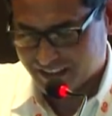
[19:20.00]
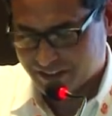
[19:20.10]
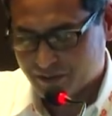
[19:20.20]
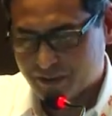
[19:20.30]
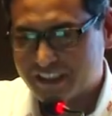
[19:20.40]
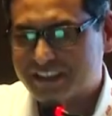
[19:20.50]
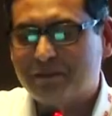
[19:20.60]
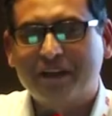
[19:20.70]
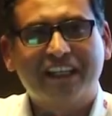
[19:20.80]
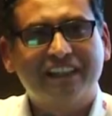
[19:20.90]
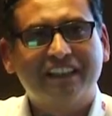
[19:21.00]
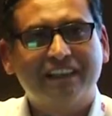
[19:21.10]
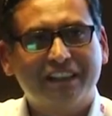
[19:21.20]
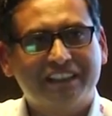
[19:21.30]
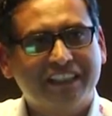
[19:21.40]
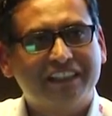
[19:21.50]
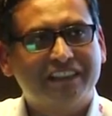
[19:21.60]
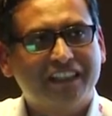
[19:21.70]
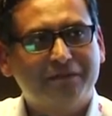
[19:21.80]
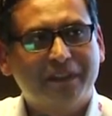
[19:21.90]
So this time again, the
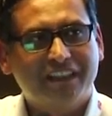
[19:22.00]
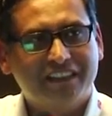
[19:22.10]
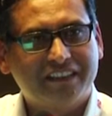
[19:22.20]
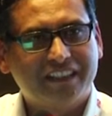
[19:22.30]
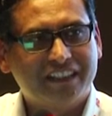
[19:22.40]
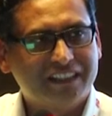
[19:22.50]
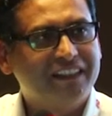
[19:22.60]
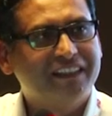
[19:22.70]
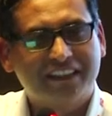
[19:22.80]
investigation has been initiated.